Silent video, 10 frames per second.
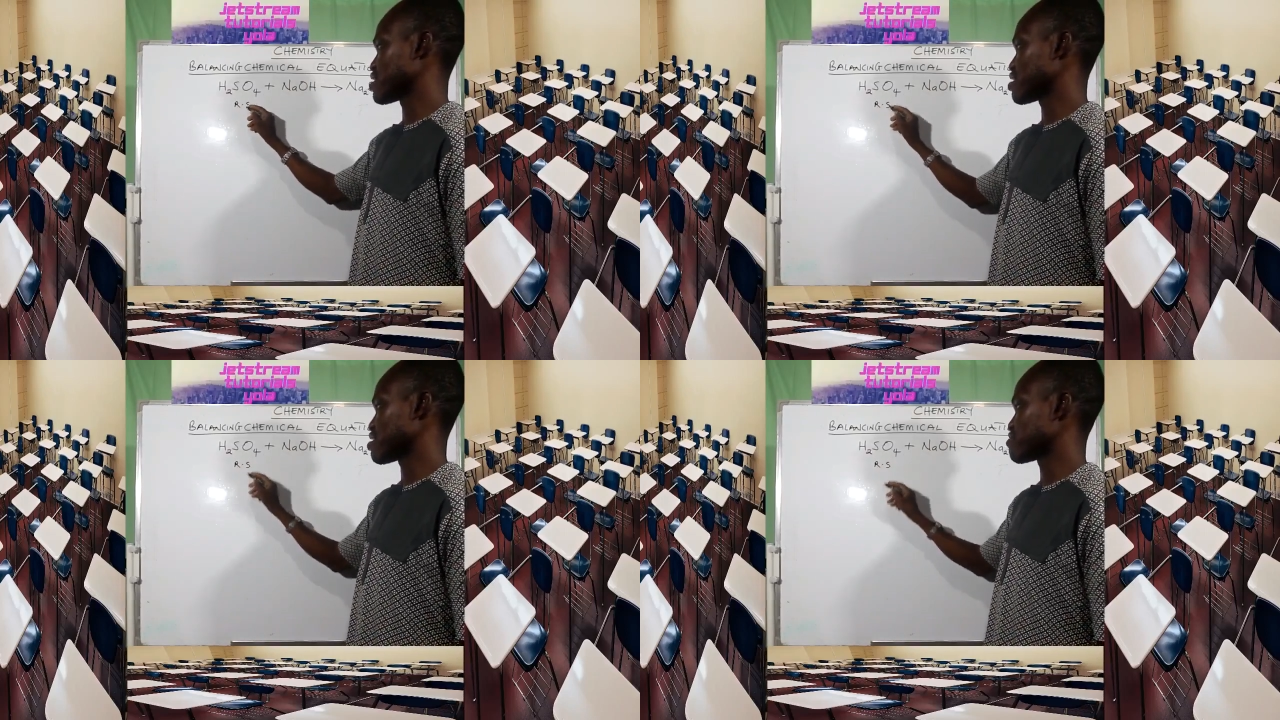
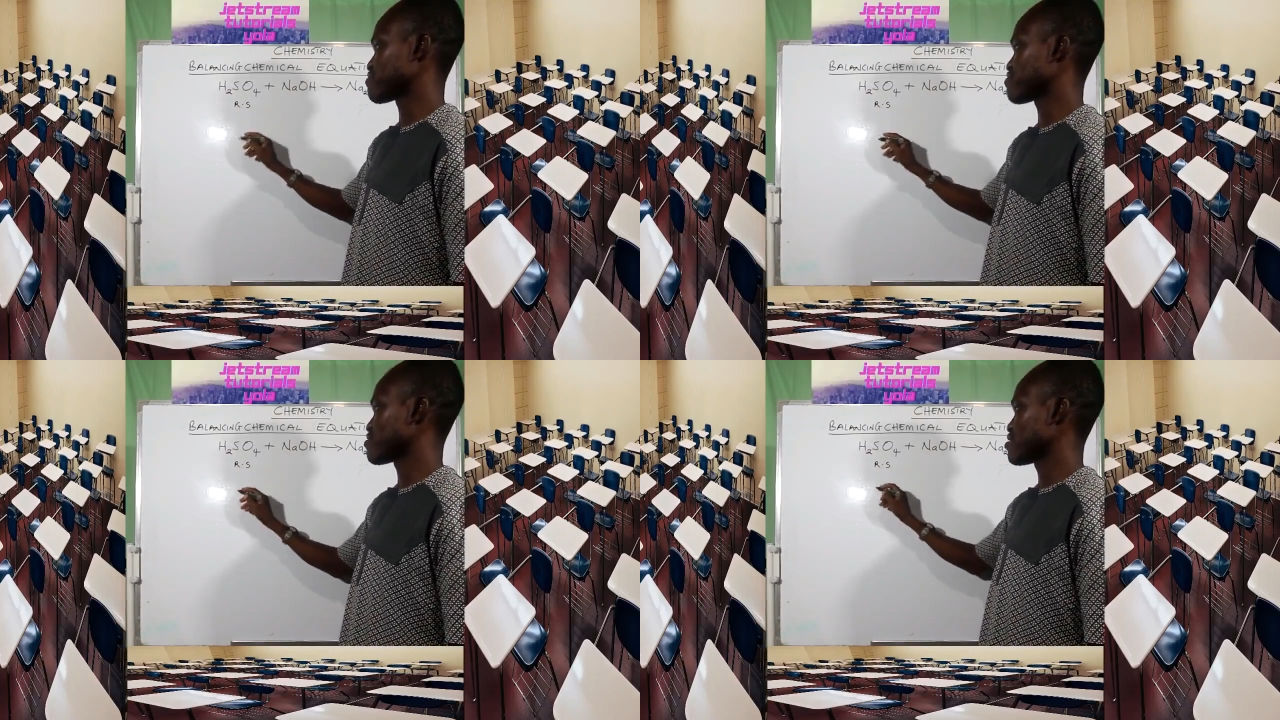have
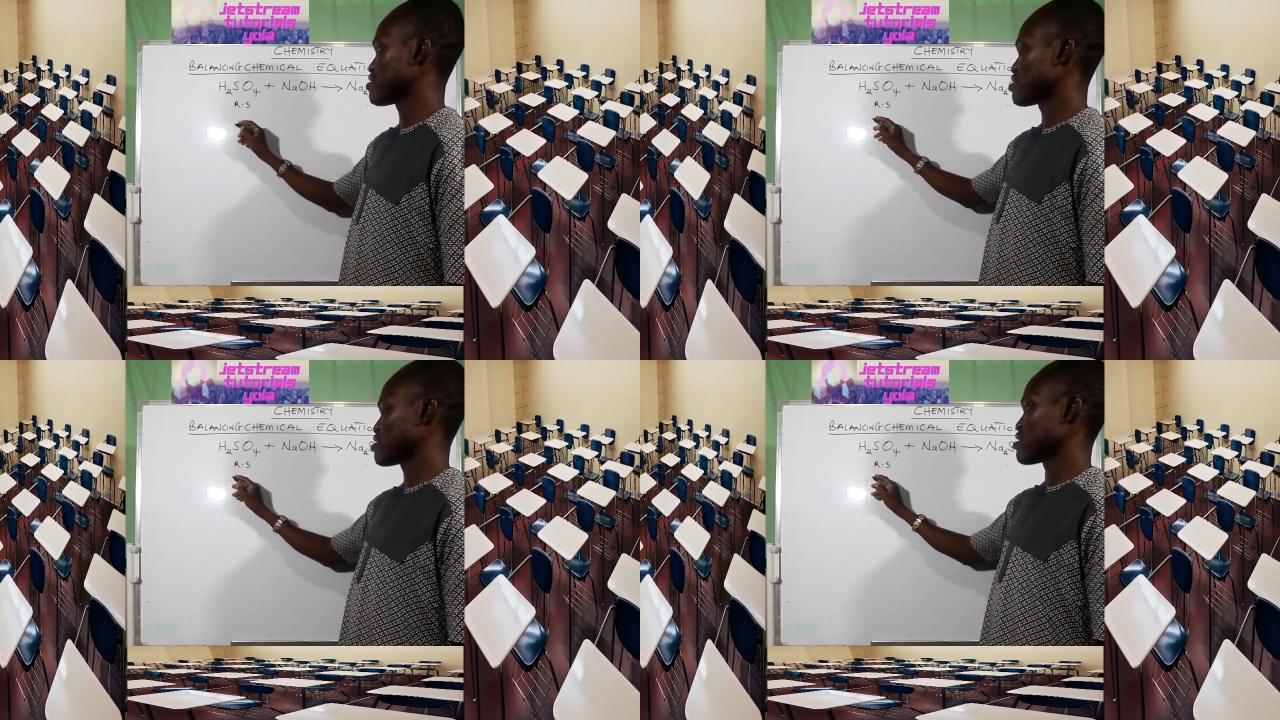
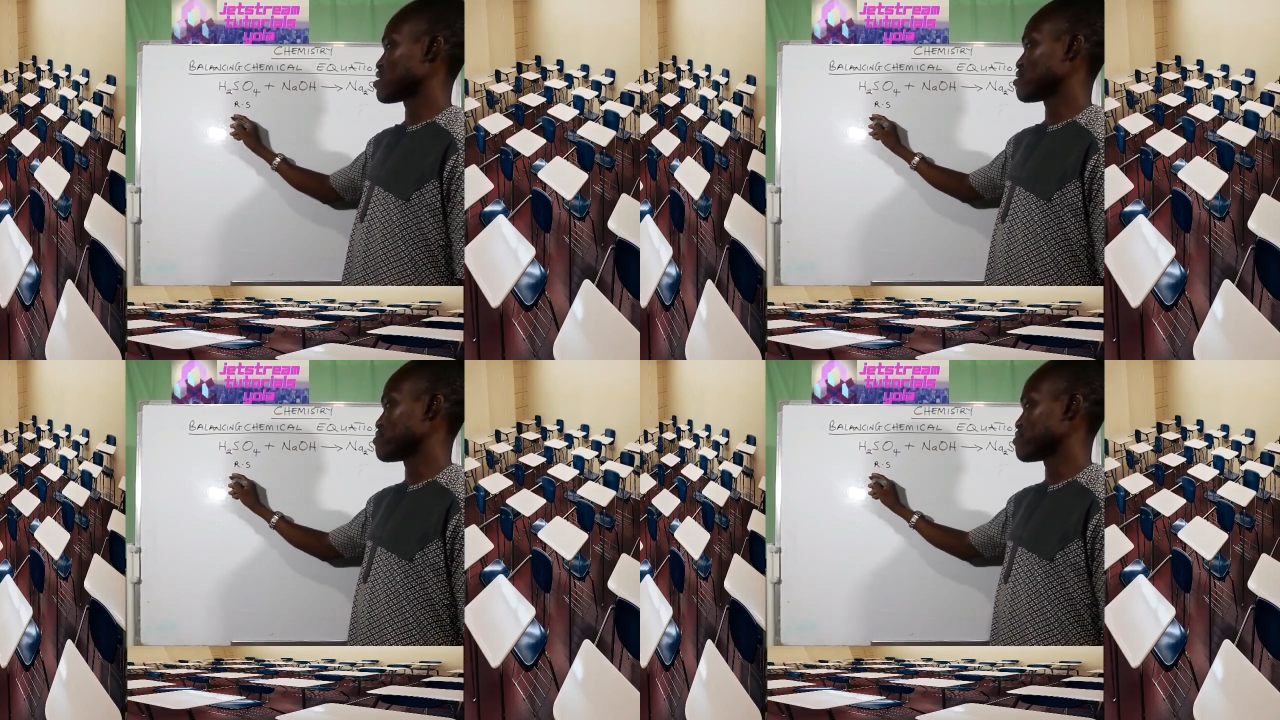
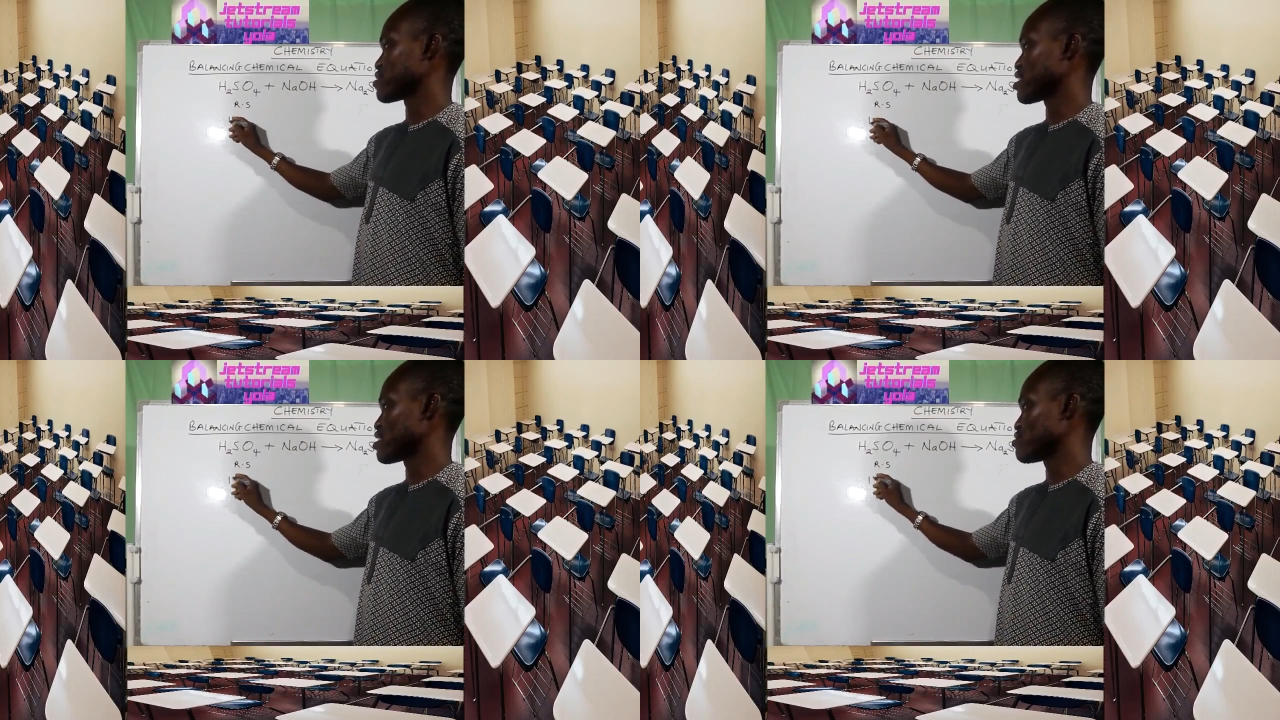
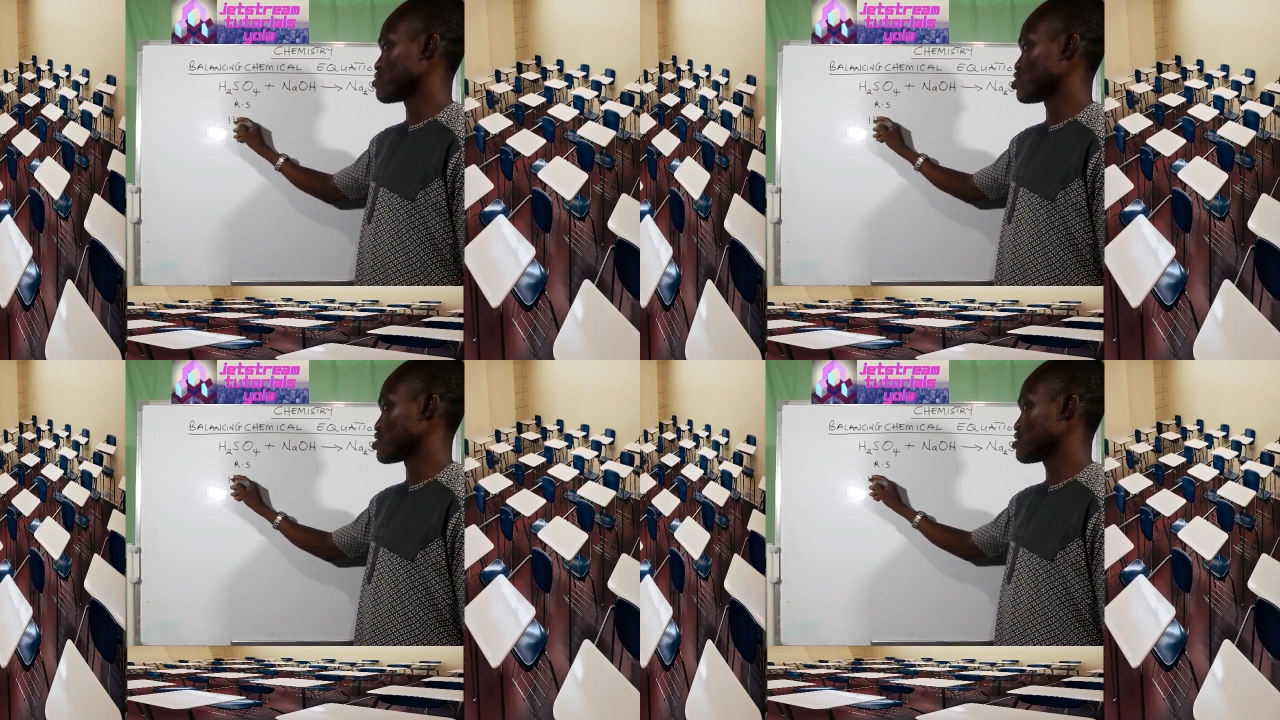
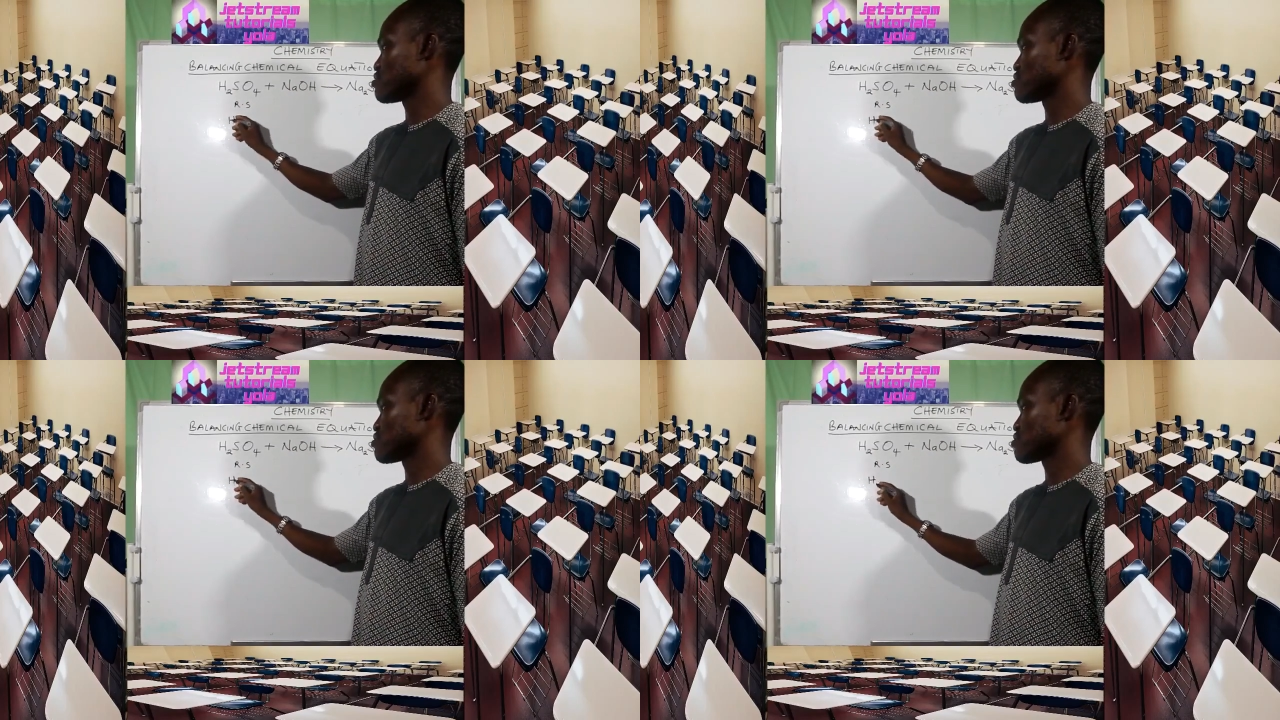hydrogen,